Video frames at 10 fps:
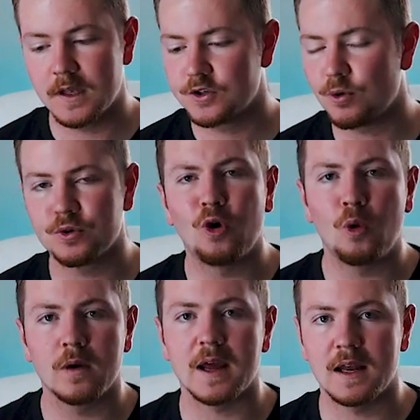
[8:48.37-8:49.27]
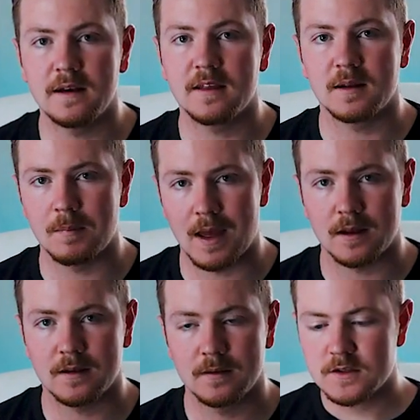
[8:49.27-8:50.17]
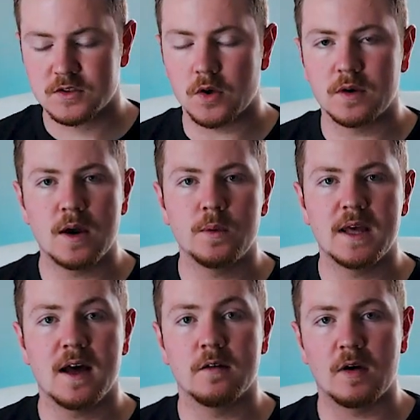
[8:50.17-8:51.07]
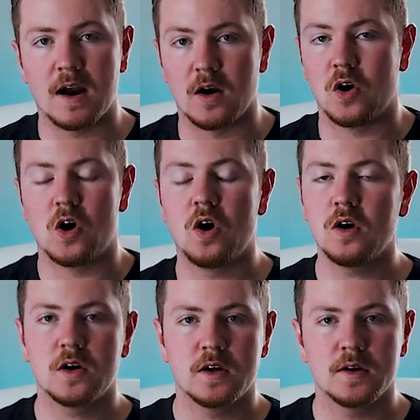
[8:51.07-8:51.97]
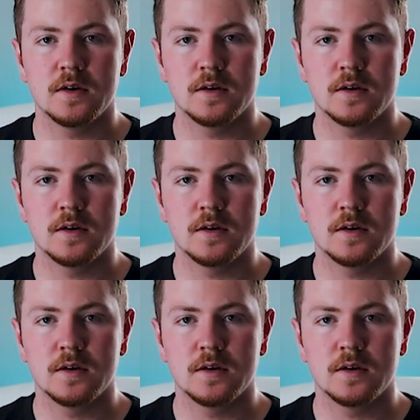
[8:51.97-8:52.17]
Don't hold anything back. So now we have our hook,